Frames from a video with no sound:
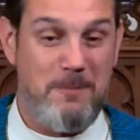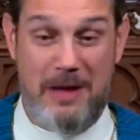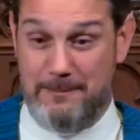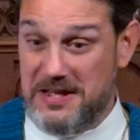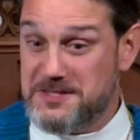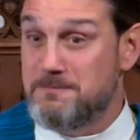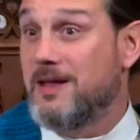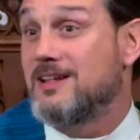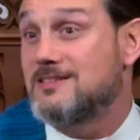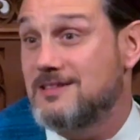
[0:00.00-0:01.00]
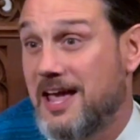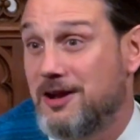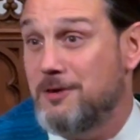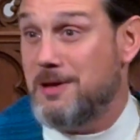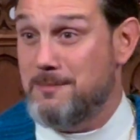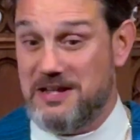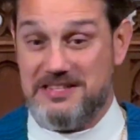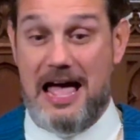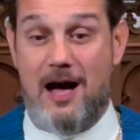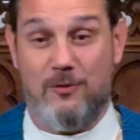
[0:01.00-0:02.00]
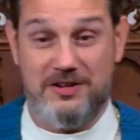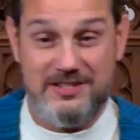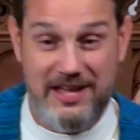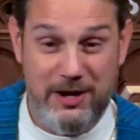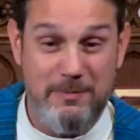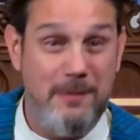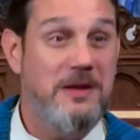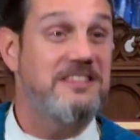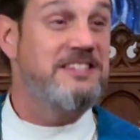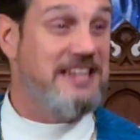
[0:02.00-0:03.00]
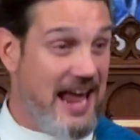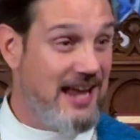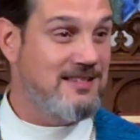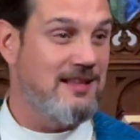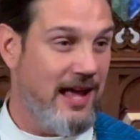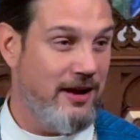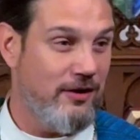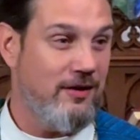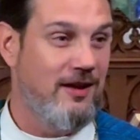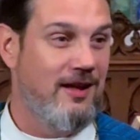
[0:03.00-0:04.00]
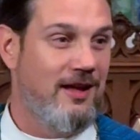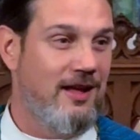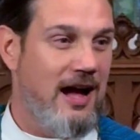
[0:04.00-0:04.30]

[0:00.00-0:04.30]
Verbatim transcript: Maybe it's minutes later, maybe it's hours later, maybe it's days later.